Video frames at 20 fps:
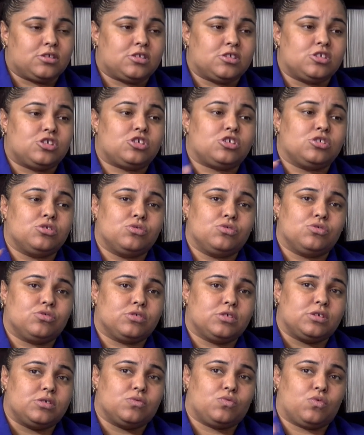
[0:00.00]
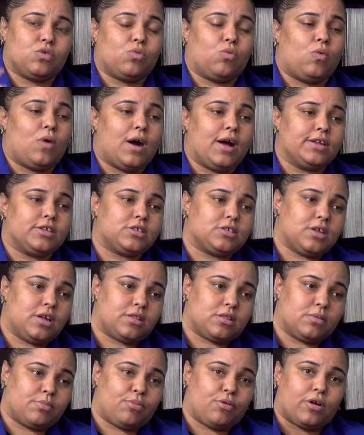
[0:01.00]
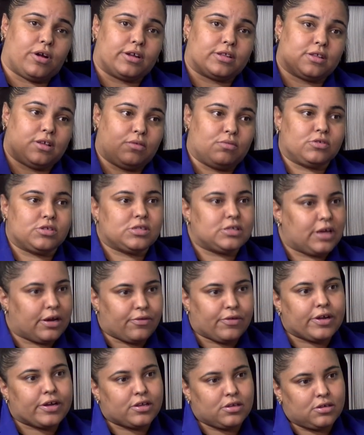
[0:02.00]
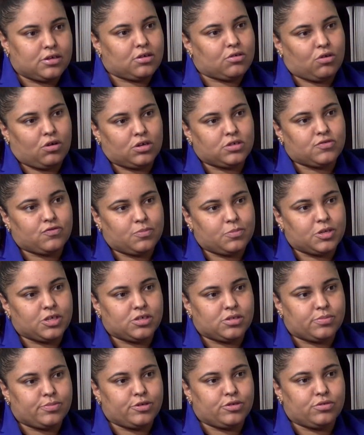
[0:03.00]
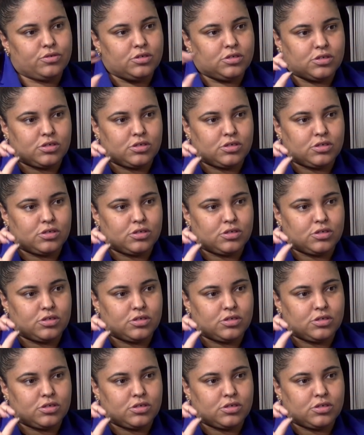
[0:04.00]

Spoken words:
The children were watched at the park that was directly across from his building,